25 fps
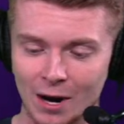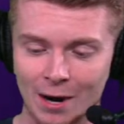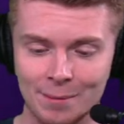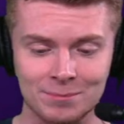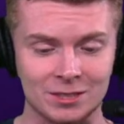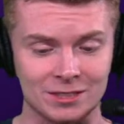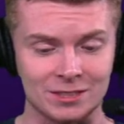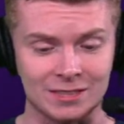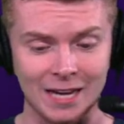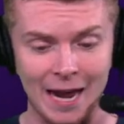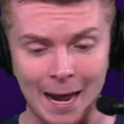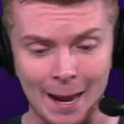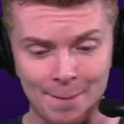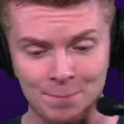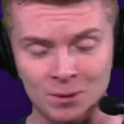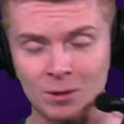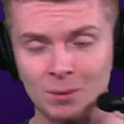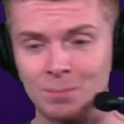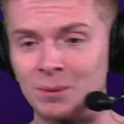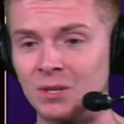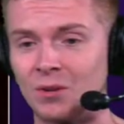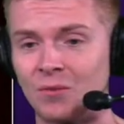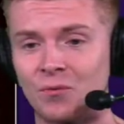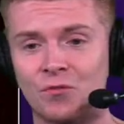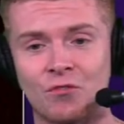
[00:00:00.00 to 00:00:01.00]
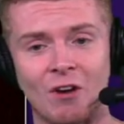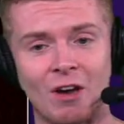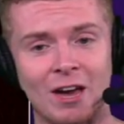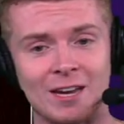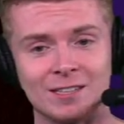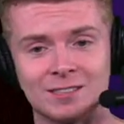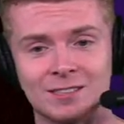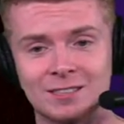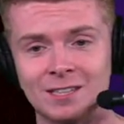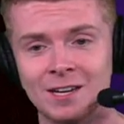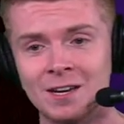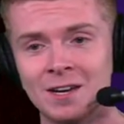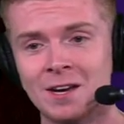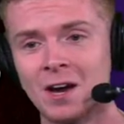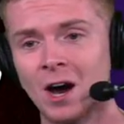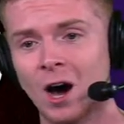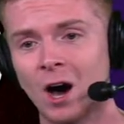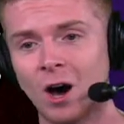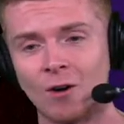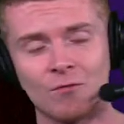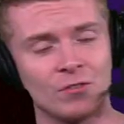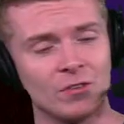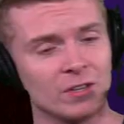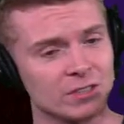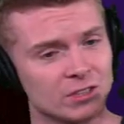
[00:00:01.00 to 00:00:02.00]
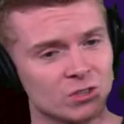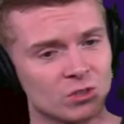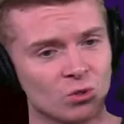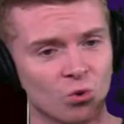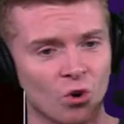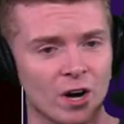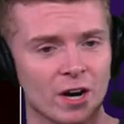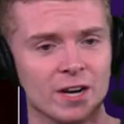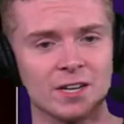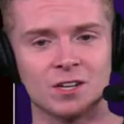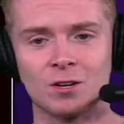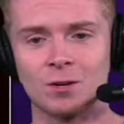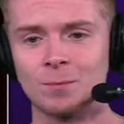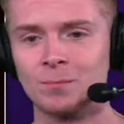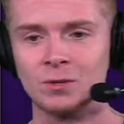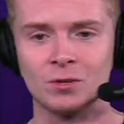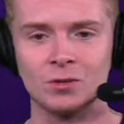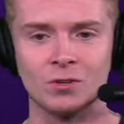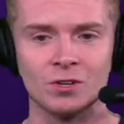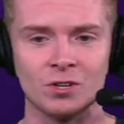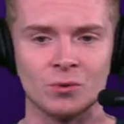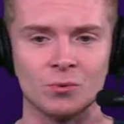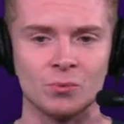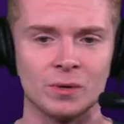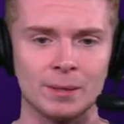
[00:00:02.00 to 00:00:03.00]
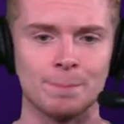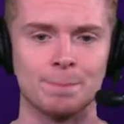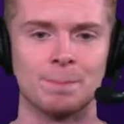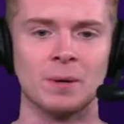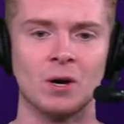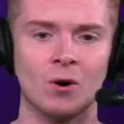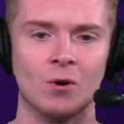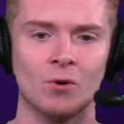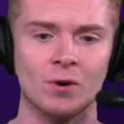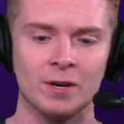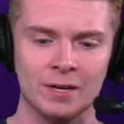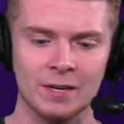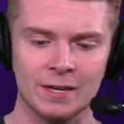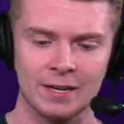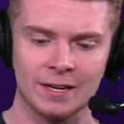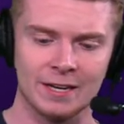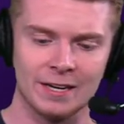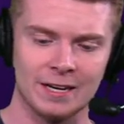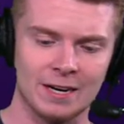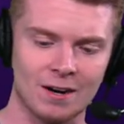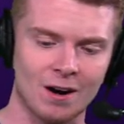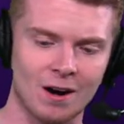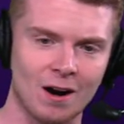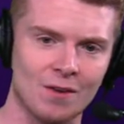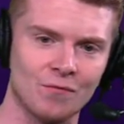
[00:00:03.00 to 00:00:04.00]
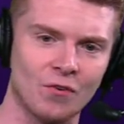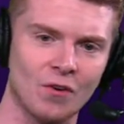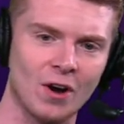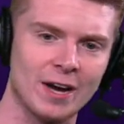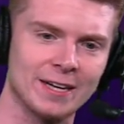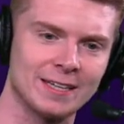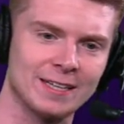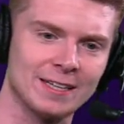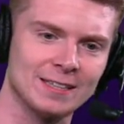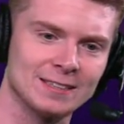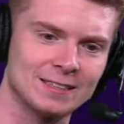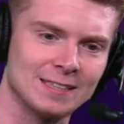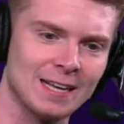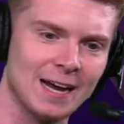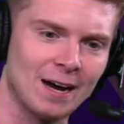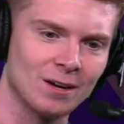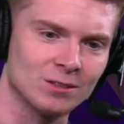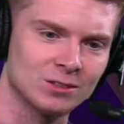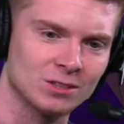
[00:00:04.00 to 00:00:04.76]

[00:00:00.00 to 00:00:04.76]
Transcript: I'm just happy to be the face of this great community we built here on Vikings Now.